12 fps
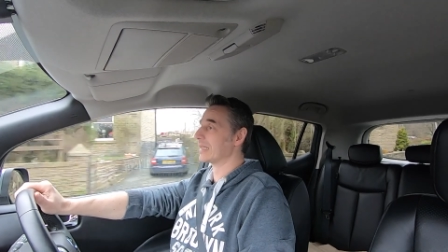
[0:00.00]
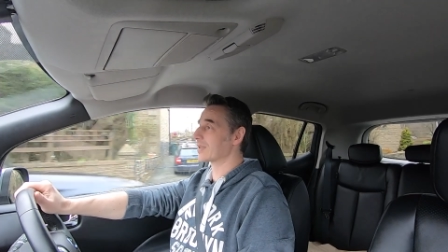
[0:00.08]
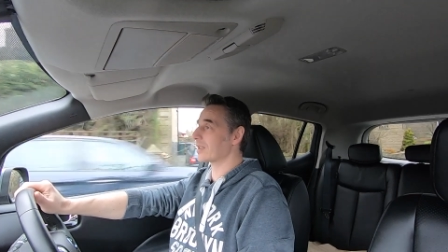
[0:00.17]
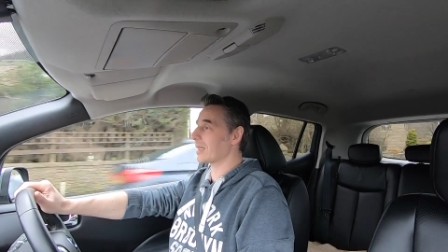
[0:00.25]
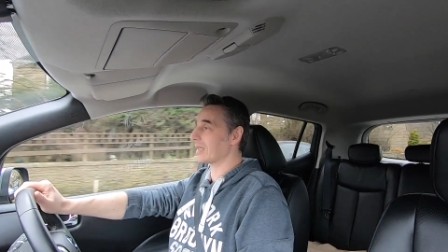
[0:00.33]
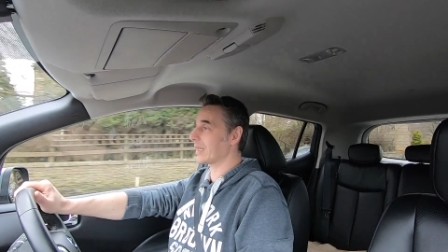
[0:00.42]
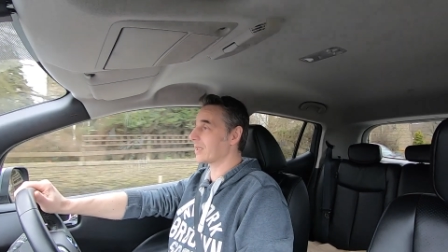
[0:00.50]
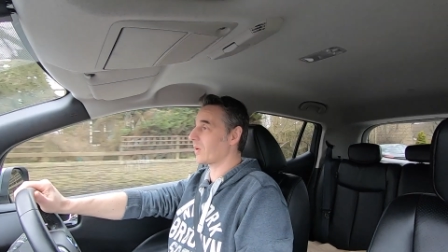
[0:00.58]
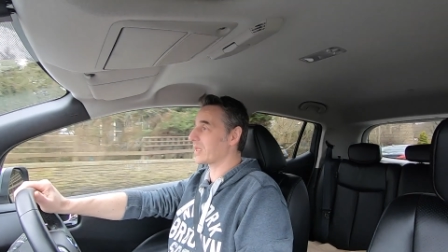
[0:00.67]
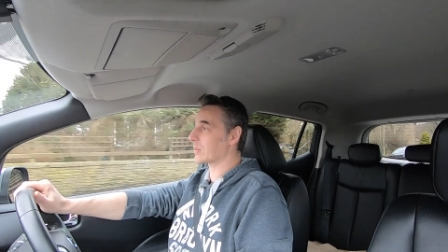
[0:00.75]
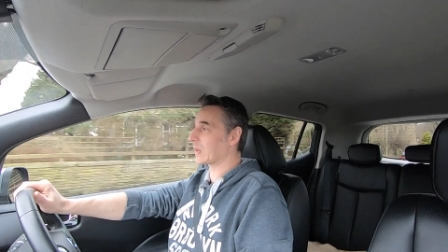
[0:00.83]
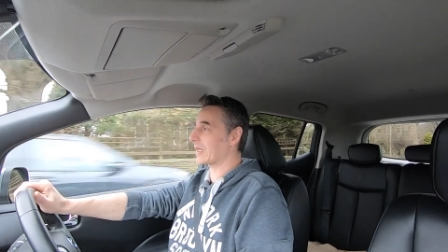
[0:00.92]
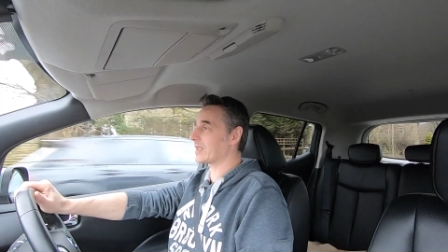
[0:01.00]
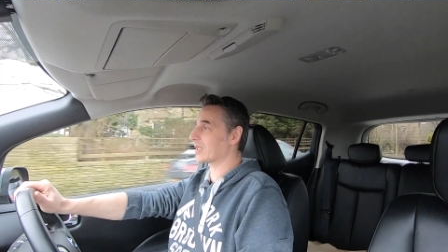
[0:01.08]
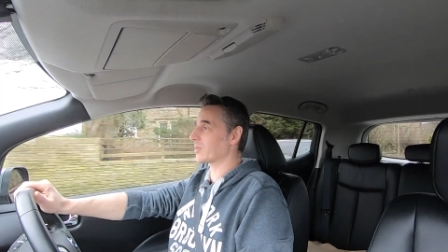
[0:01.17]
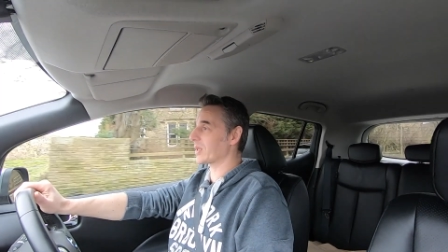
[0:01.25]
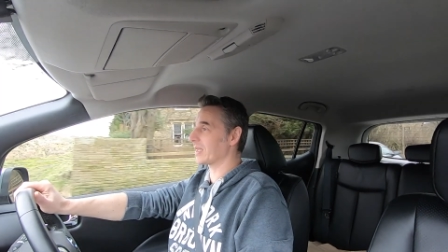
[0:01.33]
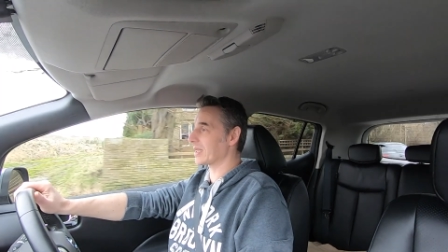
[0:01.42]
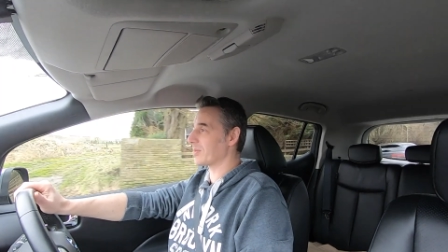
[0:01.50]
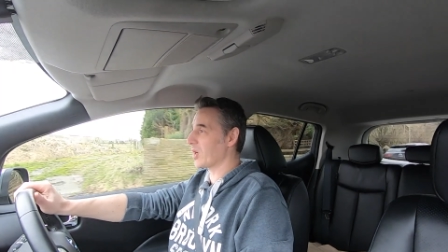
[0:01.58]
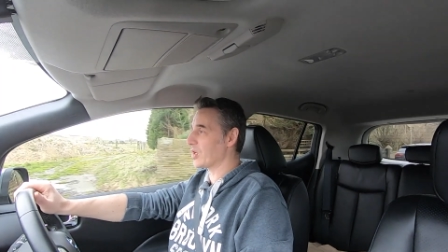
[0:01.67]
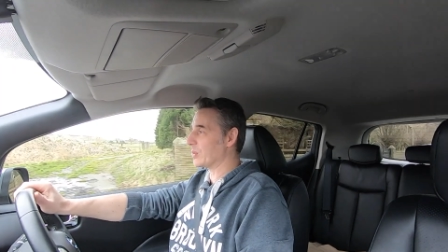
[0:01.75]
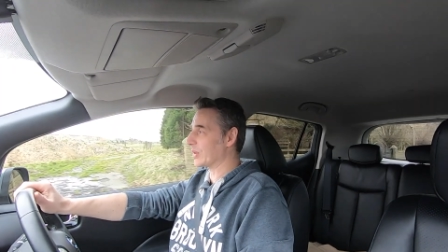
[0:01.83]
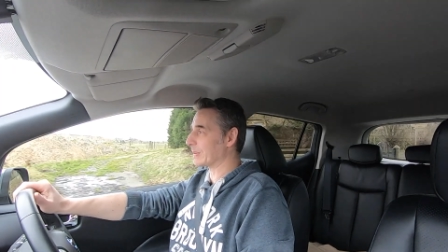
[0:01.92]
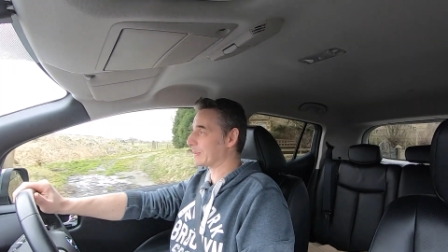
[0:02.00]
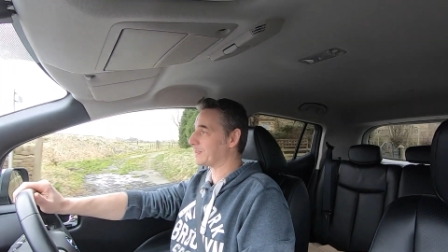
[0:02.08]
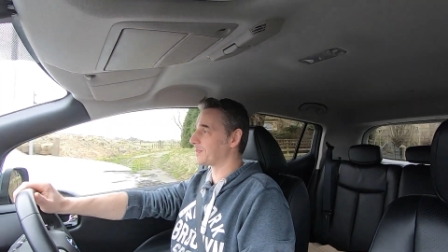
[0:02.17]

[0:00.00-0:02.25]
certainly a nice place to be at the moment.